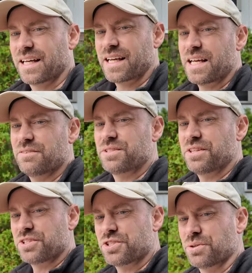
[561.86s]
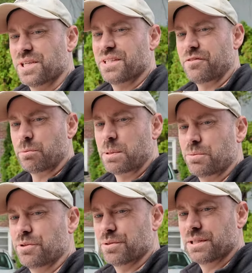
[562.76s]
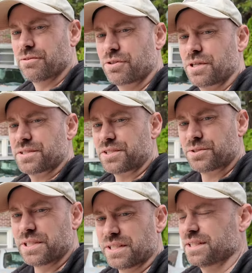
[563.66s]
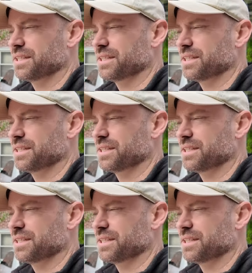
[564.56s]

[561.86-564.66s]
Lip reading: kind of to the chagrin of the people who live across the street.